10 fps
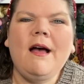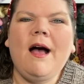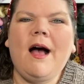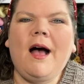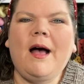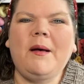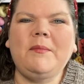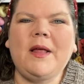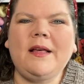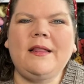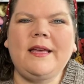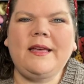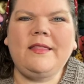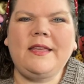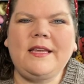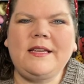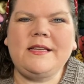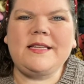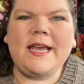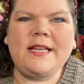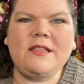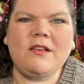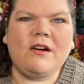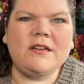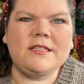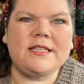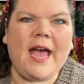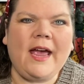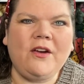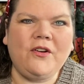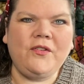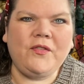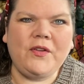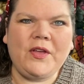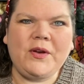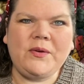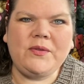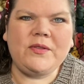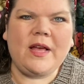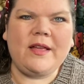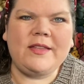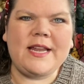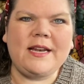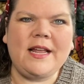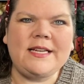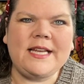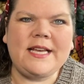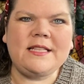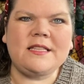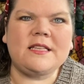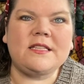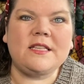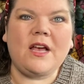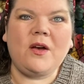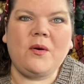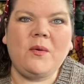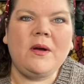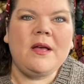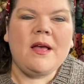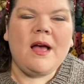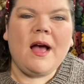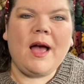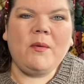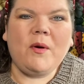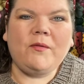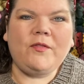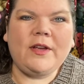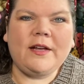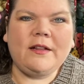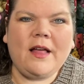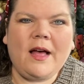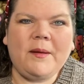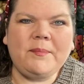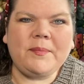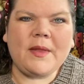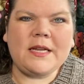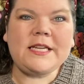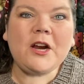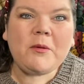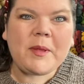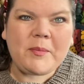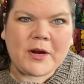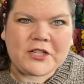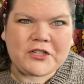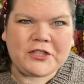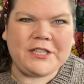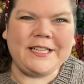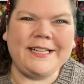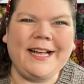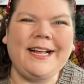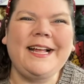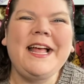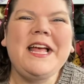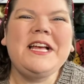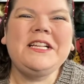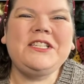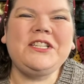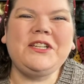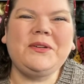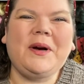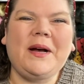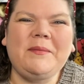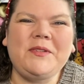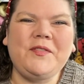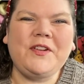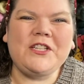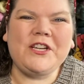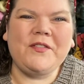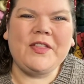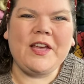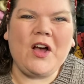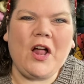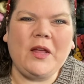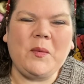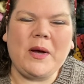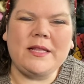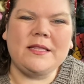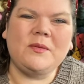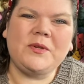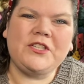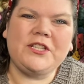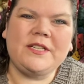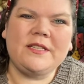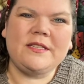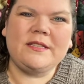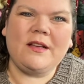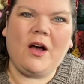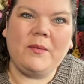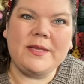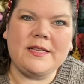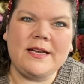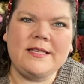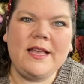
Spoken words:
Luckily, the dates are staggered for those, the deadline dates, so I won't feel terribly pressured to finish everything all at once, which is always nice.